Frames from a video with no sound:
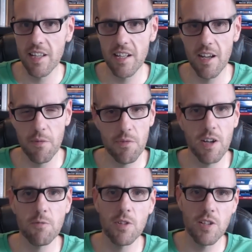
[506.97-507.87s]
and then a
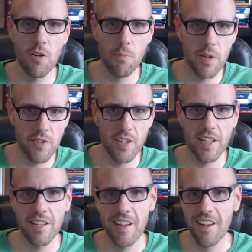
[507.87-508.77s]
friend would go
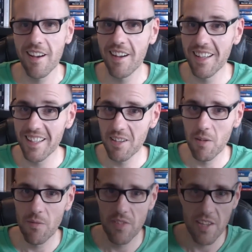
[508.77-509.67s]
missing.
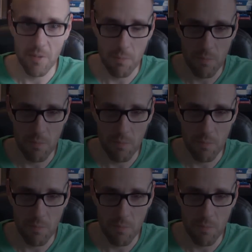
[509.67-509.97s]
This